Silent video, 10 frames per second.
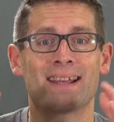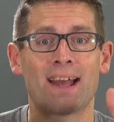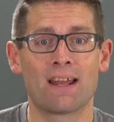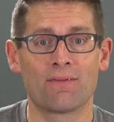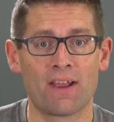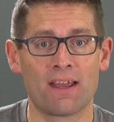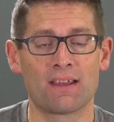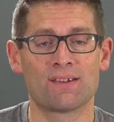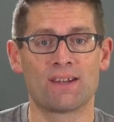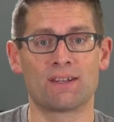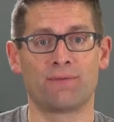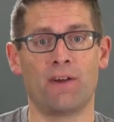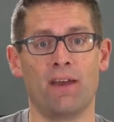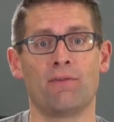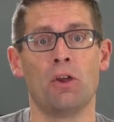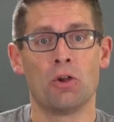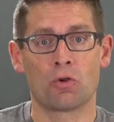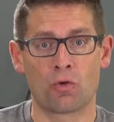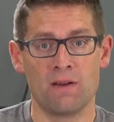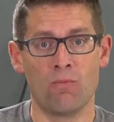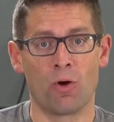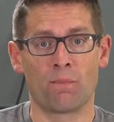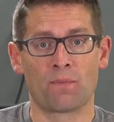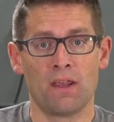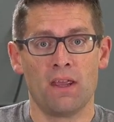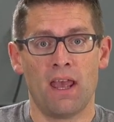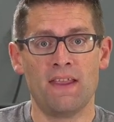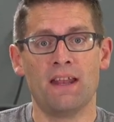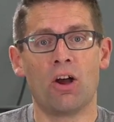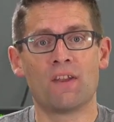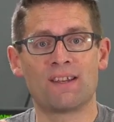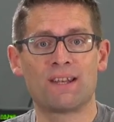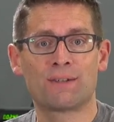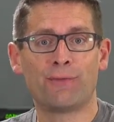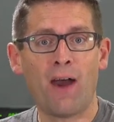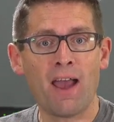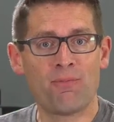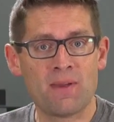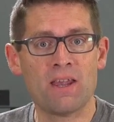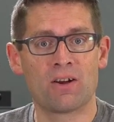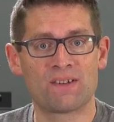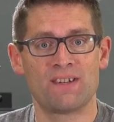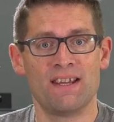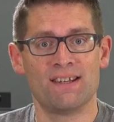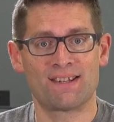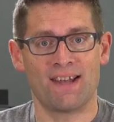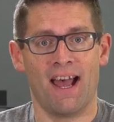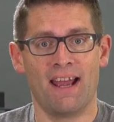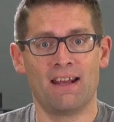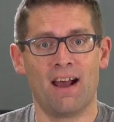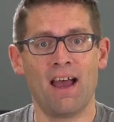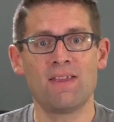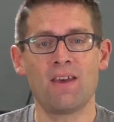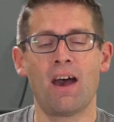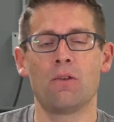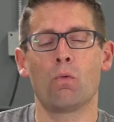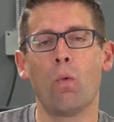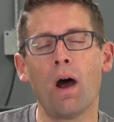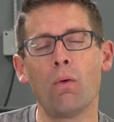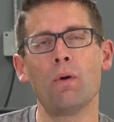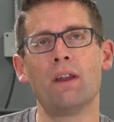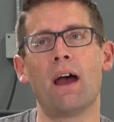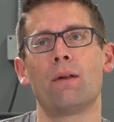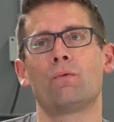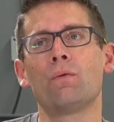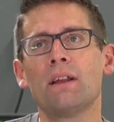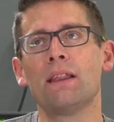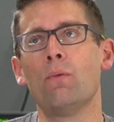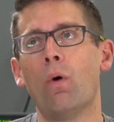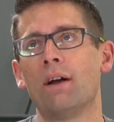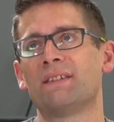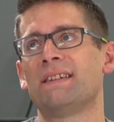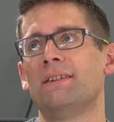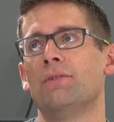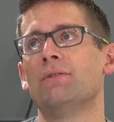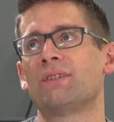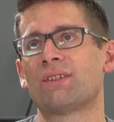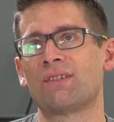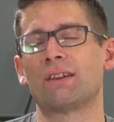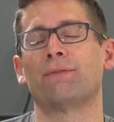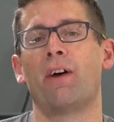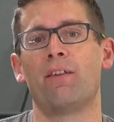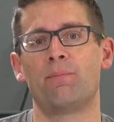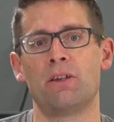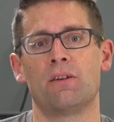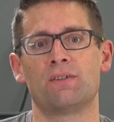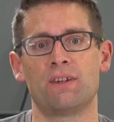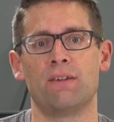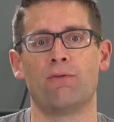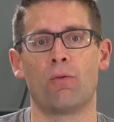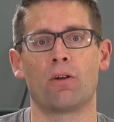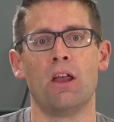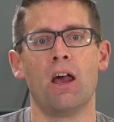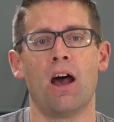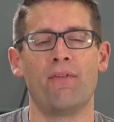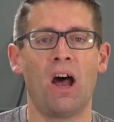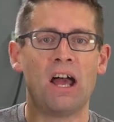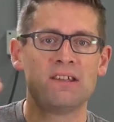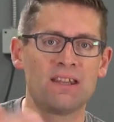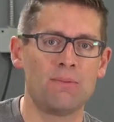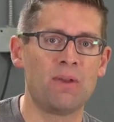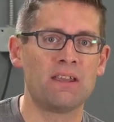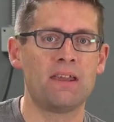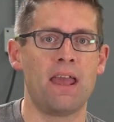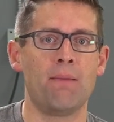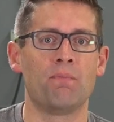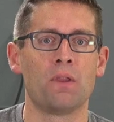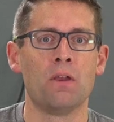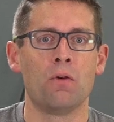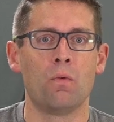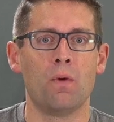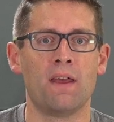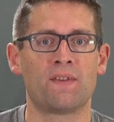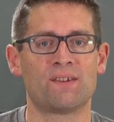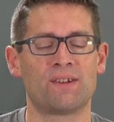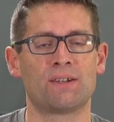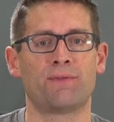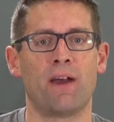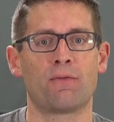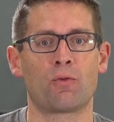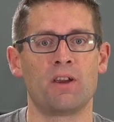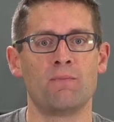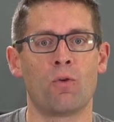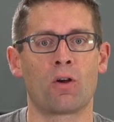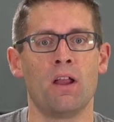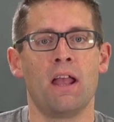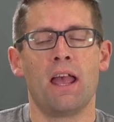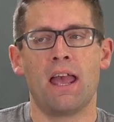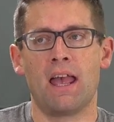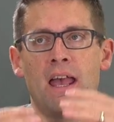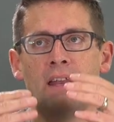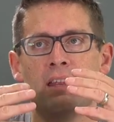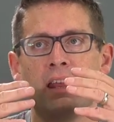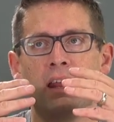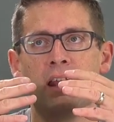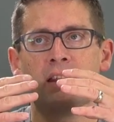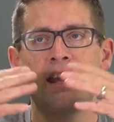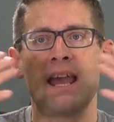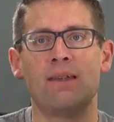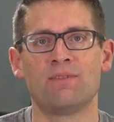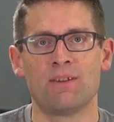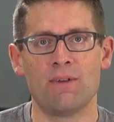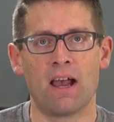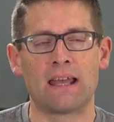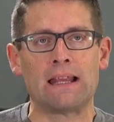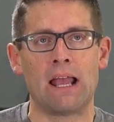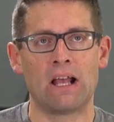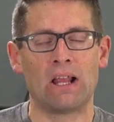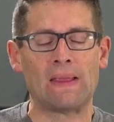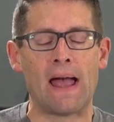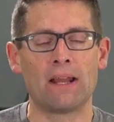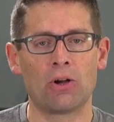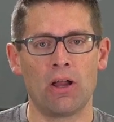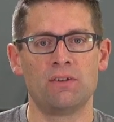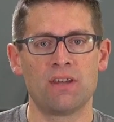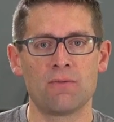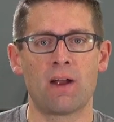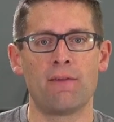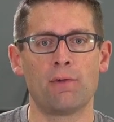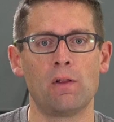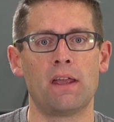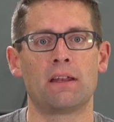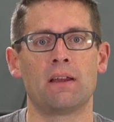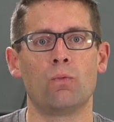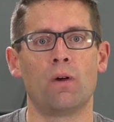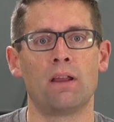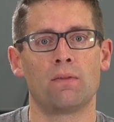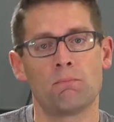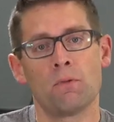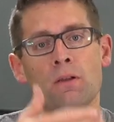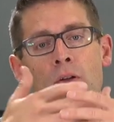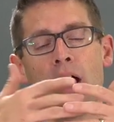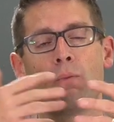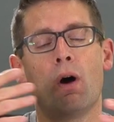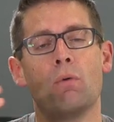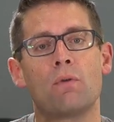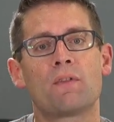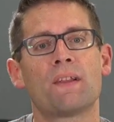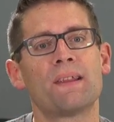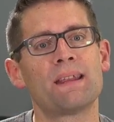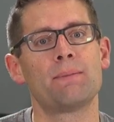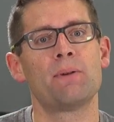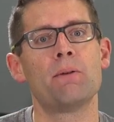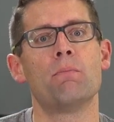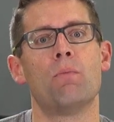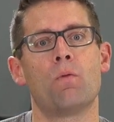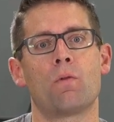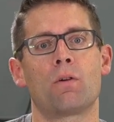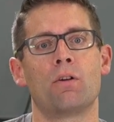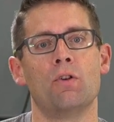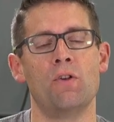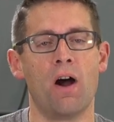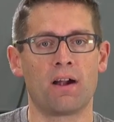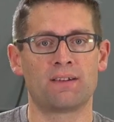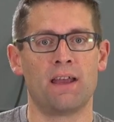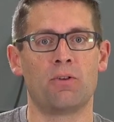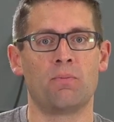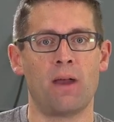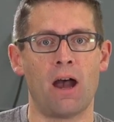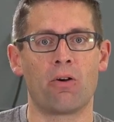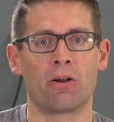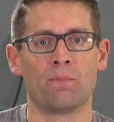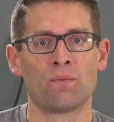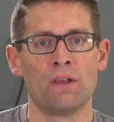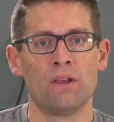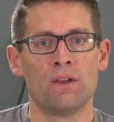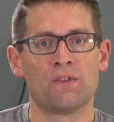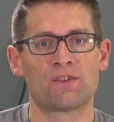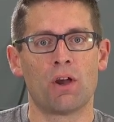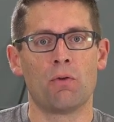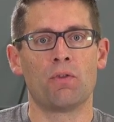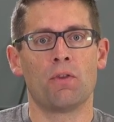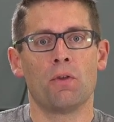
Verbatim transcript: kind of like six point five Creedmoor. And then on the six point five P R C side, I thought, what would I really want to use six point five P R C for? I've hunted big game with six point five Creedmoor, and it, it came to me. I'd like a lighter hunting rifle, and I'd want, I'd want one with a little bit more knockdown power. So